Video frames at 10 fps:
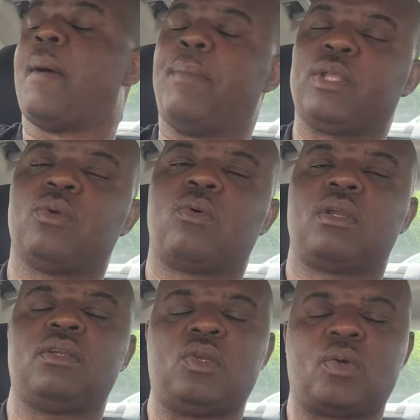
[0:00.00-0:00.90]
But you
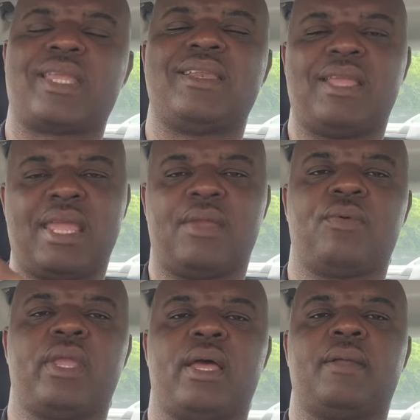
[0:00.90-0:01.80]
wanna look in the
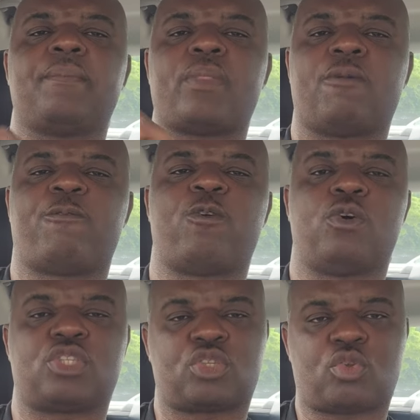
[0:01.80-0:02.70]
area
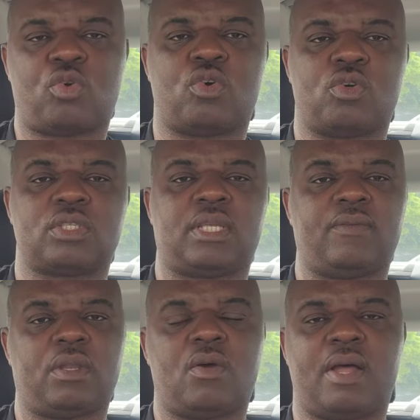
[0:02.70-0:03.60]
for stores,
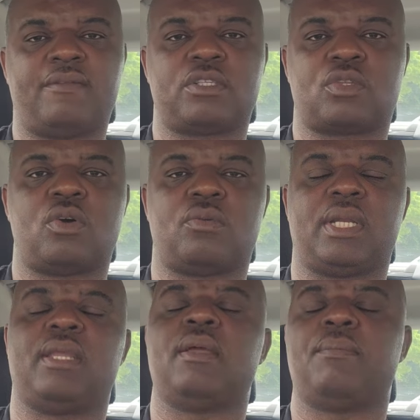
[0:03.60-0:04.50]
if you don't have a store
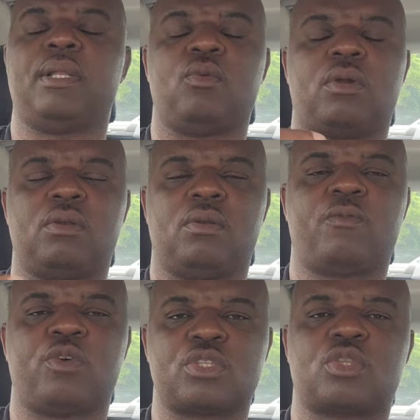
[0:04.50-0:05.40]
already, but you wanna
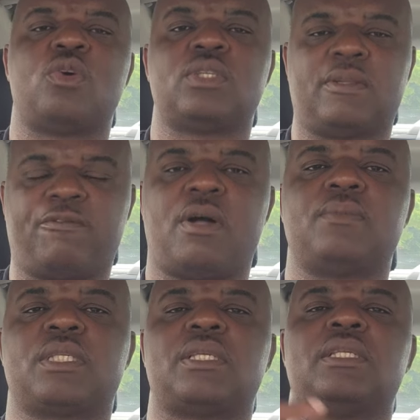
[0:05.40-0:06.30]
look for stores and
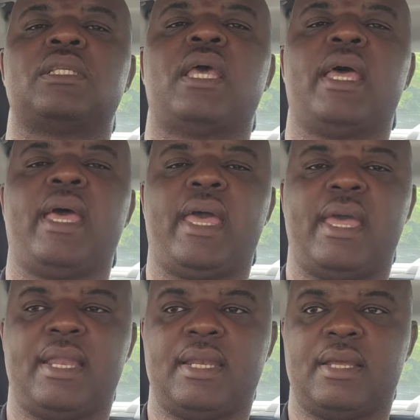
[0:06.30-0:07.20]
pharmacies
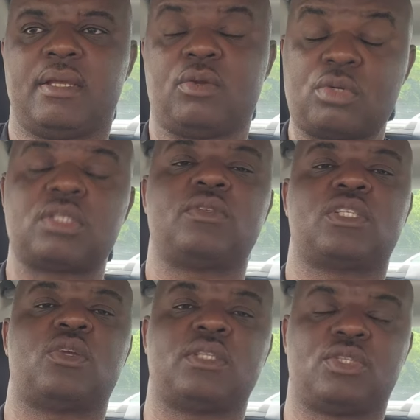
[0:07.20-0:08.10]
and grocery
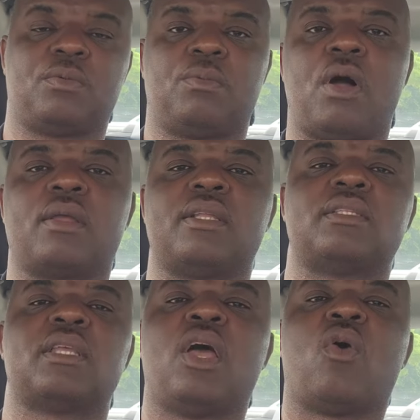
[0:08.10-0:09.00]
stores and
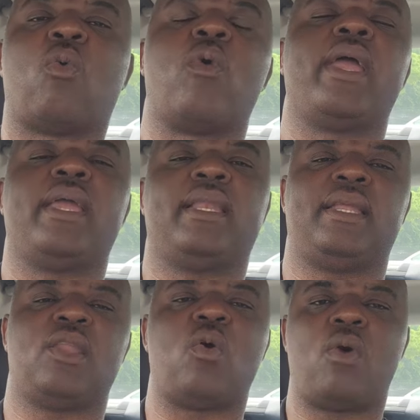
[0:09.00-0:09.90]
supermarkets where
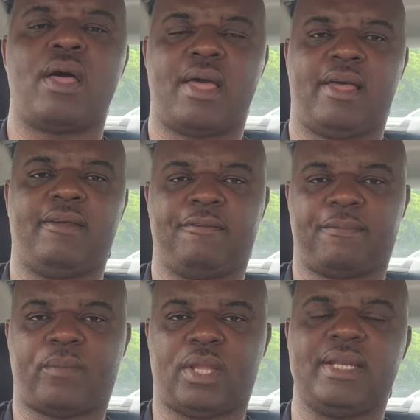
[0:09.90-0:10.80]
they don't have
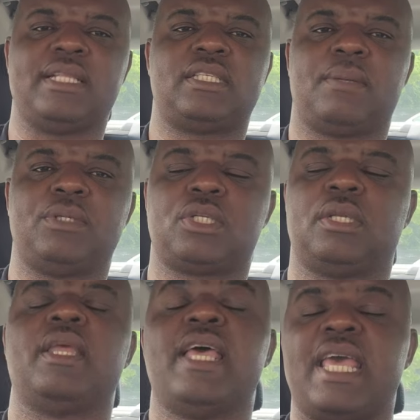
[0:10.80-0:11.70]
an ATM. ATM
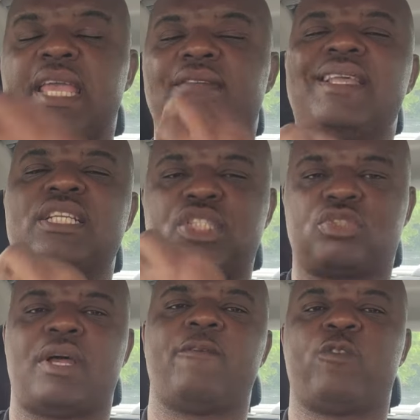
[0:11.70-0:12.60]
machine. If there's
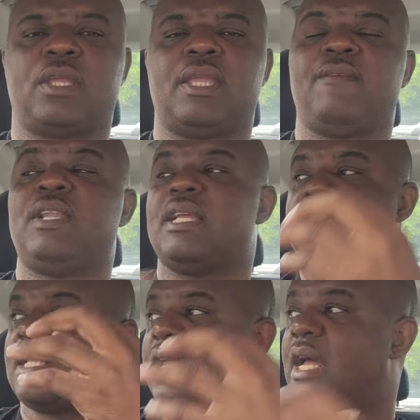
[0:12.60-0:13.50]
traffic, if
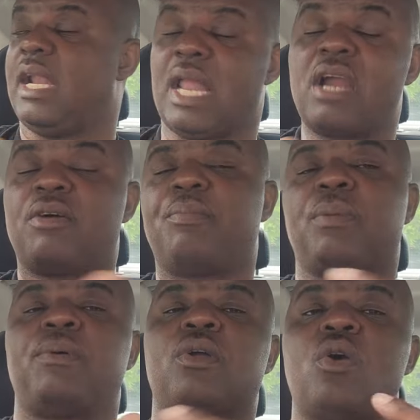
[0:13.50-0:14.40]
there's a lot of
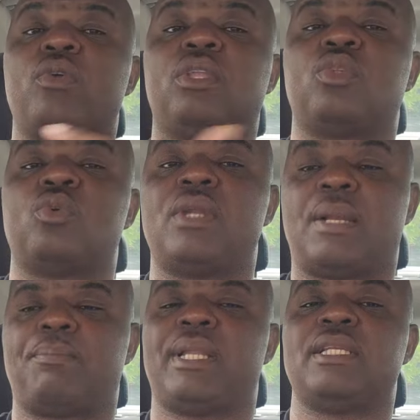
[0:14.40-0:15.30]
people going through
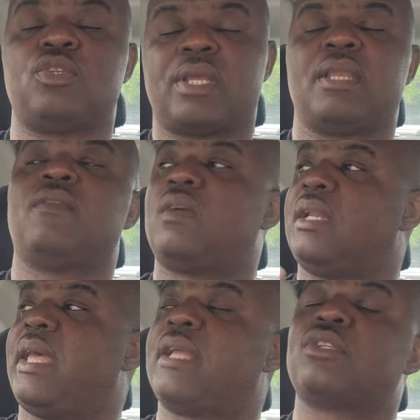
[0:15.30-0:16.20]
that place, you can
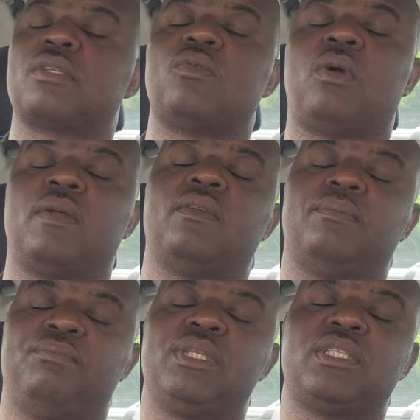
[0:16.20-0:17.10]
even enter one of the
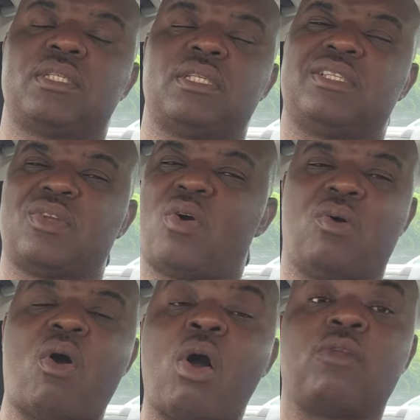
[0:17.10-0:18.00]
businesses
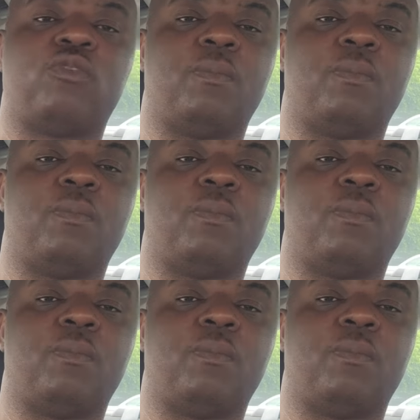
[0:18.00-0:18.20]
or all of